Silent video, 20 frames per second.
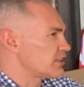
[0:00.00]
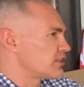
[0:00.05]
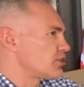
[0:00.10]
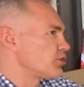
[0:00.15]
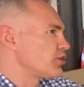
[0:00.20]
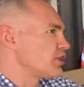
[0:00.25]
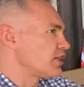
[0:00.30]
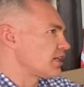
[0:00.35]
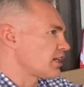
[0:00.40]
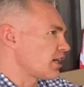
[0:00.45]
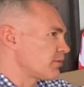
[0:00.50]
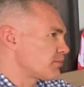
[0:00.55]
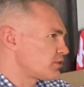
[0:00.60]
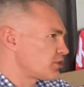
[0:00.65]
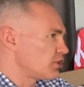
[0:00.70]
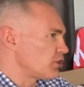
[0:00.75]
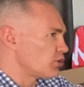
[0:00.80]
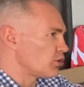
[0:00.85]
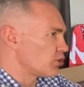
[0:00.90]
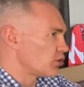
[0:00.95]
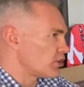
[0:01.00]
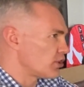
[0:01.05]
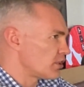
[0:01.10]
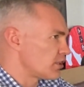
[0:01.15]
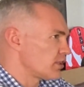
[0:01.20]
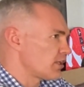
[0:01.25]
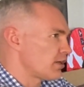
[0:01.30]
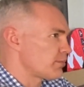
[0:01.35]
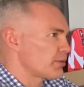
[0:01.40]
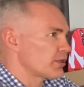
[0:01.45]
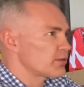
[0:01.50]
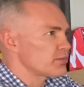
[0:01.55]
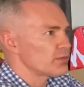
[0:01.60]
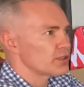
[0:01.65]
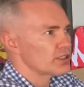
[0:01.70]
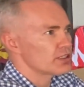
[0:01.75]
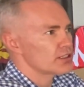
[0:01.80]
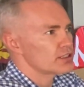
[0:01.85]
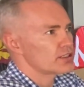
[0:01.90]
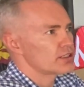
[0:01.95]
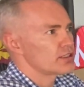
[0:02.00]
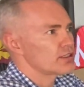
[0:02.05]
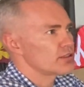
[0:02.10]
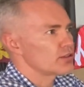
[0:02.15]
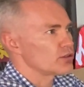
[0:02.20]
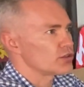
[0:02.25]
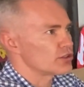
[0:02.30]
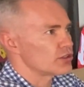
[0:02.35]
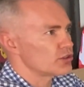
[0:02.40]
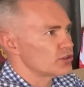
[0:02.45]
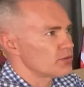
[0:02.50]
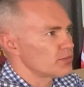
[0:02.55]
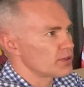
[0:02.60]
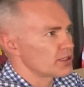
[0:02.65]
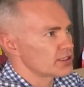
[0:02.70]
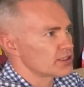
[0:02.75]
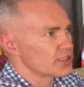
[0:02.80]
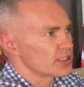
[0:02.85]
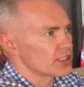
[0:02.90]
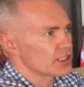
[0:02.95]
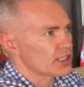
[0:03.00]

do they come to your apartment or do you meet in a